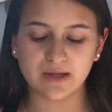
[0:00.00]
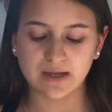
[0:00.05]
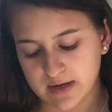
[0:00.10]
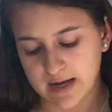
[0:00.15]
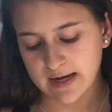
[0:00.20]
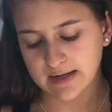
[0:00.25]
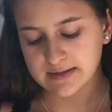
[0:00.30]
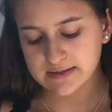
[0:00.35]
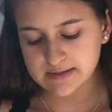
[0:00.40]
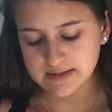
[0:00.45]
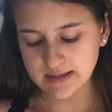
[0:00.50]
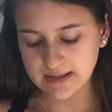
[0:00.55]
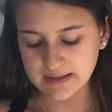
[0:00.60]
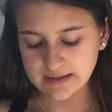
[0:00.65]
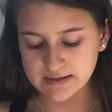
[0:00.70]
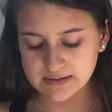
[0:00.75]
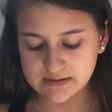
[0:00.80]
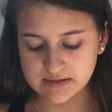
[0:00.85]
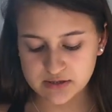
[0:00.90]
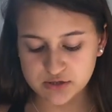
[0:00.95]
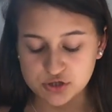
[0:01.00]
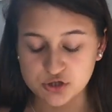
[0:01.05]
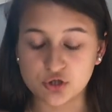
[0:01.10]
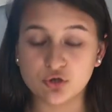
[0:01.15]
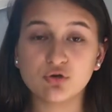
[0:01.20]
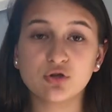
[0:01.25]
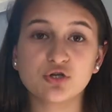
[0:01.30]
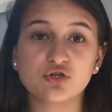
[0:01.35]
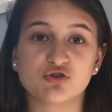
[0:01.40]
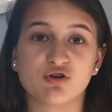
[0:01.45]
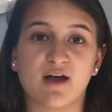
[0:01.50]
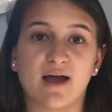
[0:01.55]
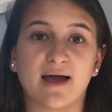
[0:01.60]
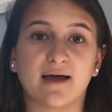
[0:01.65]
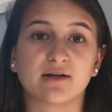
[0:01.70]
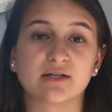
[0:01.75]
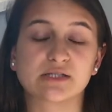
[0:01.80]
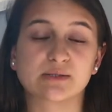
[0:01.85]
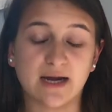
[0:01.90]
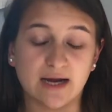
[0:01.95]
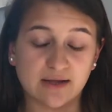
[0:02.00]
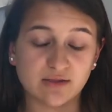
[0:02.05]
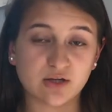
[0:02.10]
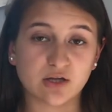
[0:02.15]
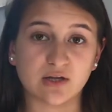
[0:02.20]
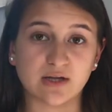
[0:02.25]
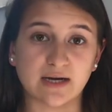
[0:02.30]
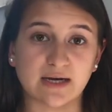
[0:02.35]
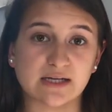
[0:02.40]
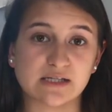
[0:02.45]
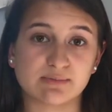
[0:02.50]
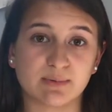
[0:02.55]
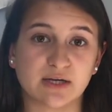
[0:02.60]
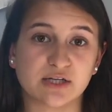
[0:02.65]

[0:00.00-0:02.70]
Next is to the tryouts and the clinics,